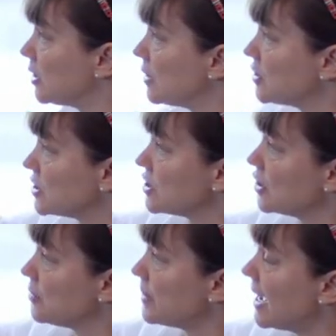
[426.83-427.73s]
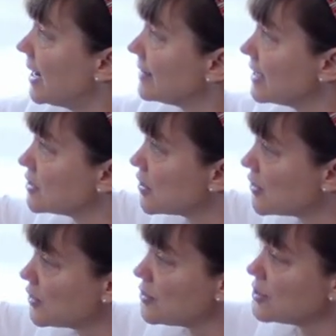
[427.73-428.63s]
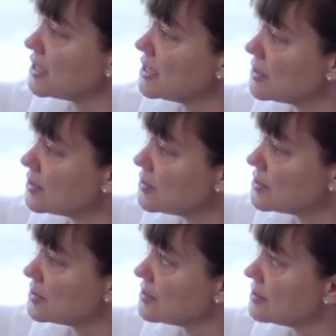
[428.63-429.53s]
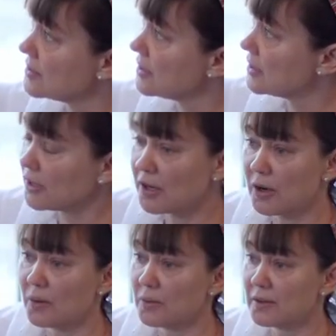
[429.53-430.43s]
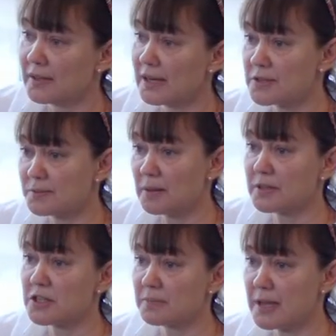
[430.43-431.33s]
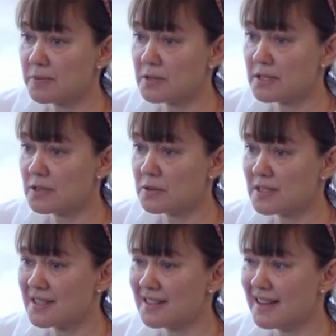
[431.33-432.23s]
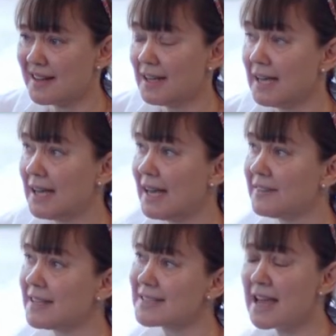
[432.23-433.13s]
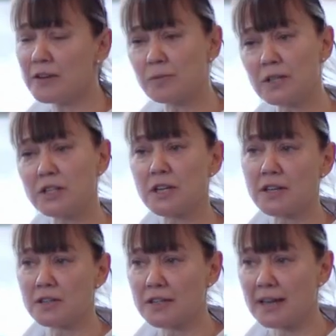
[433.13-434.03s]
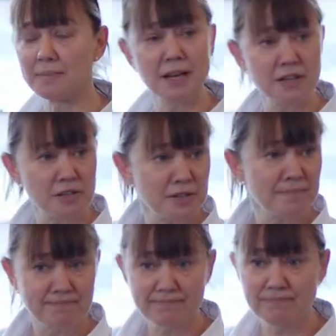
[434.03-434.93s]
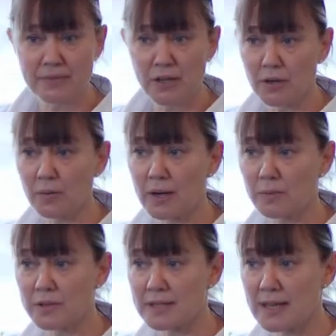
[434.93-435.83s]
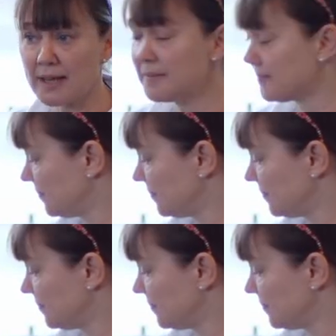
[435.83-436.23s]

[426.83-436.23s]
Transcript: You know, and just to go back, that's 30 years ago that I was publishing papers and interested in that. And things haven't really changed that much, you know, I will say.